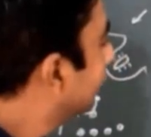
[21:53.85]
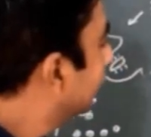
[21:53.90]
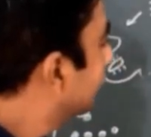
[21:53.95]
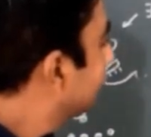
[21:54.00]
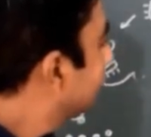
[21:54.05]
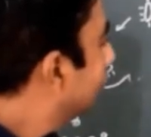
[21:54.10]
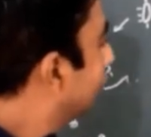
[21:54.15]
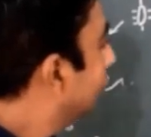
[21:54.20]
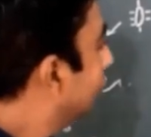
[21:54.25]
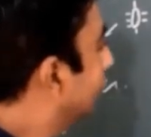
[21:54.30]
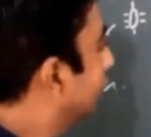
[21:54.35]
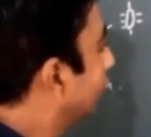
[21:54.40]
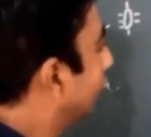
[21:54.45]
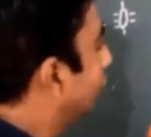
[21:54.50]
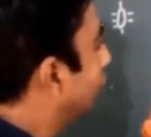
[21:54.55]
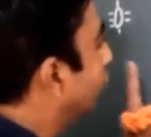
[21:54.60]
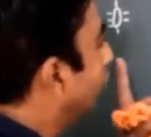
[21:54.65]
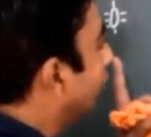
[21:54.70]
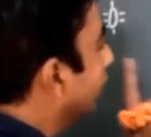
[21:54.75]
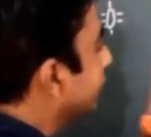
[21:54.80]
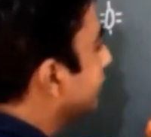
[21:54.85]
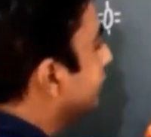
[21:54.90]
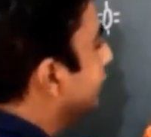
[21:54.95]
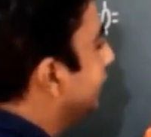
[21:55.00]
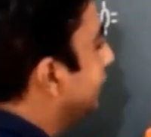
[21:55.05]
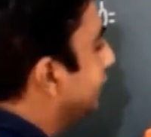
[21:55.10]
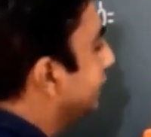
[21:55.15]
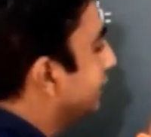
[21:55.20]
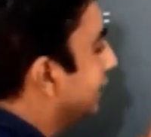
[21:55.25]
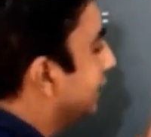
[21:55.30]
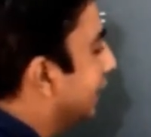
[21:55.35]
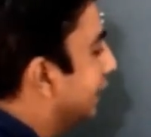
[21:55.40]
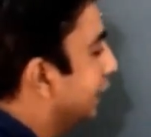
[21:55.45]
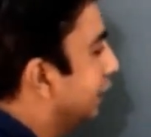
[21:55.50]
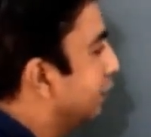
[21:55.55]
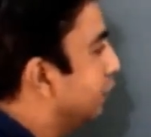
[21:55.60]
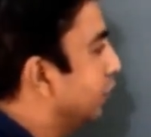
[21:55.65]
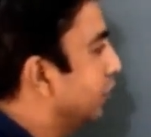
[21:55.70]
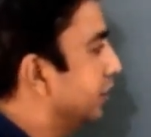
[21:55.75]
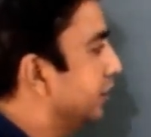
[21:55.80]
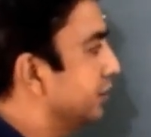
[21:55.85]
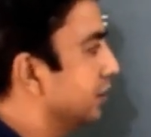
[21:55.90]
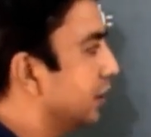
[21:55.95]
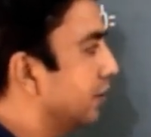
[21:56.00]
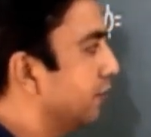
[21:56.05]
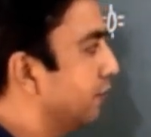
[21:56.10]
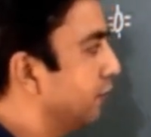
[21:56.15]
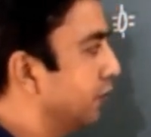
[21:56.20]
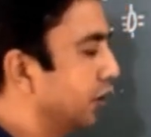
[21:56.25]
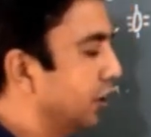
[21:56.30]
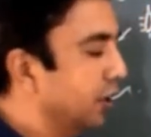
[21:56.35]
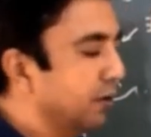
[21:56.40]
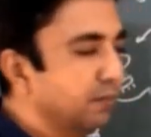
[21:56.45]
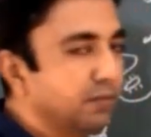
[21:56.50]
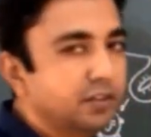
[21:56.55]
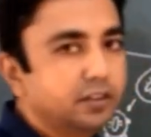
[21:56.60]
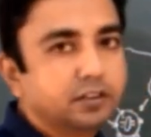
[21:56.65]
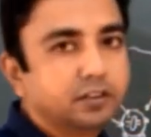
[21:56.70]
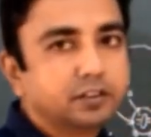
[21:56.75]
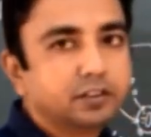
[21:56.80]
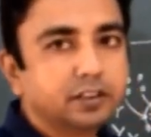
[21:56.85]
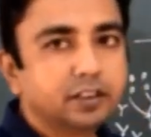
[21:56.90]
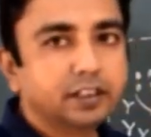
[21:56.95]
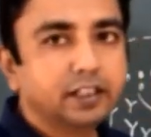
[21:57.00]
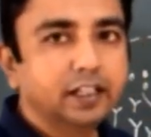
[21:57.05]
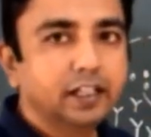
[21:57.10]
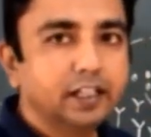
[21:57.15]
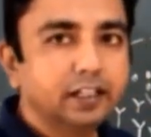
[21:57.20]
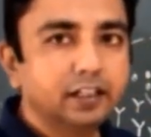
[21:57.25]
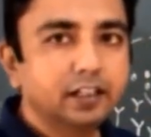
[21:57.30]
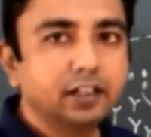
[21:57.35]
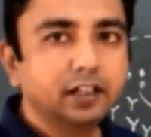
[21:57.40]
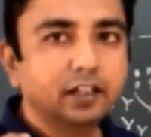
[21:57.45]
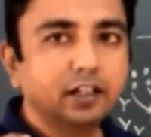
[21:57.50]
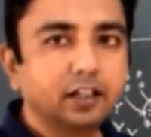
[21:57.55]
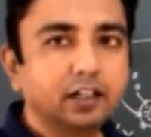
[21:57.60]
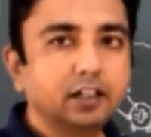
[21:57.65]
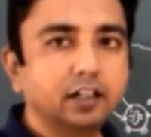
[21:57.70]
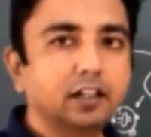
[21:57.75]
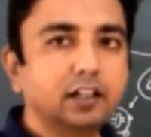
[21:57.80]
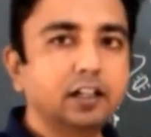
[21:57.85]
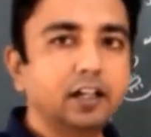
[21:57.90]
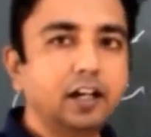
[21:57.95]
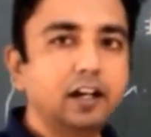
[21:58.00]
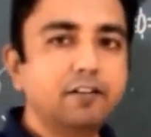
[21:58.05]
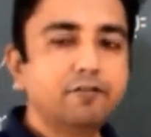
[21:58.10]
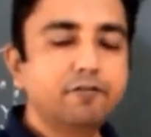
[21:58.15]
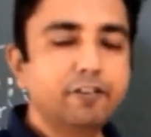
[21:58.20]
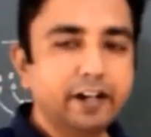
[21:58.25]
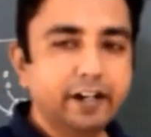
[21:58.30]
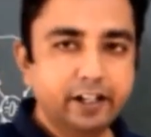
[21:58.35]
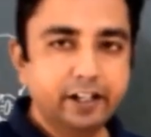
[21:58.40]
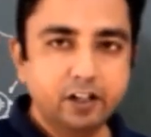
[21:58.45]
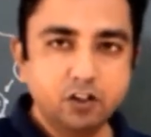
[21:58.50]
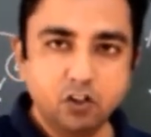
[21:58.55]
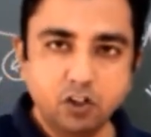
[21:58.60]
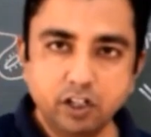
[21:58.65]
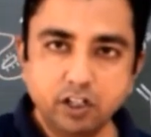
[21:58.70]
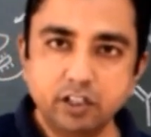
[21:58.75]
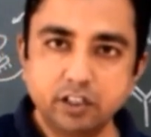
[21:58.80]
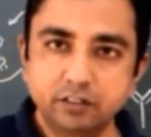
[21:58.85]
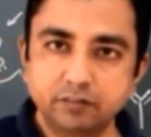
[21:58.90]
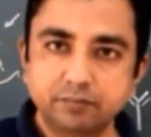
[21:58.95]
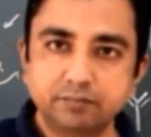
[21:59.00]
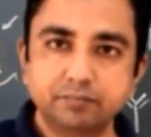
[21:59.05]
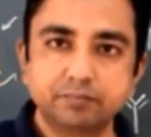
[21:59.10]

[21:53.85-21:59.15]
So once these antibodies are formed in the lymphatic organ